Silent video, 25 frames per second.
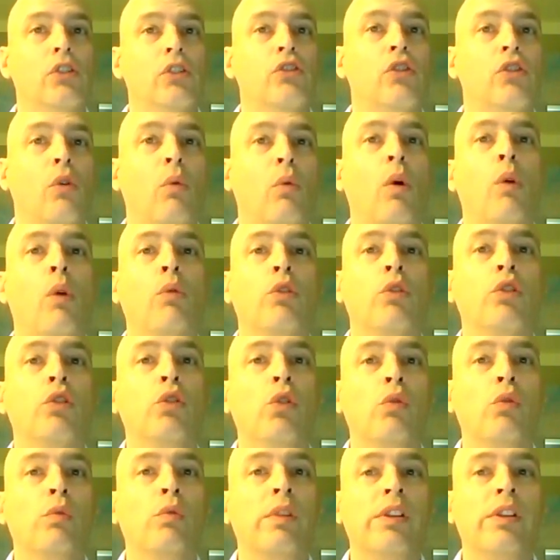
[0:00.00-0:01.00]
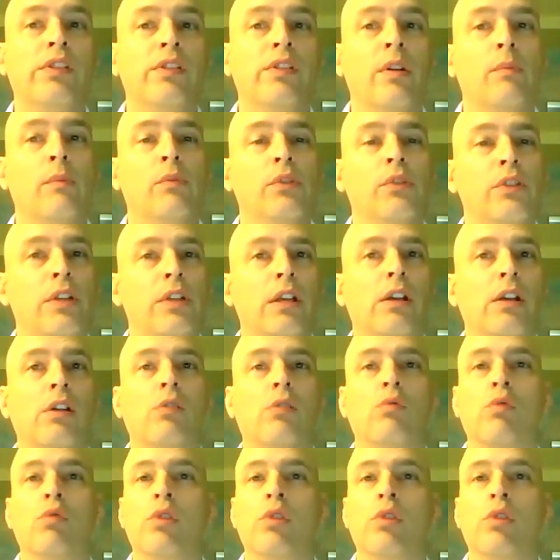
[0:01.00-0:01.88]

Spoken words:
So what we're doing with these numbers here,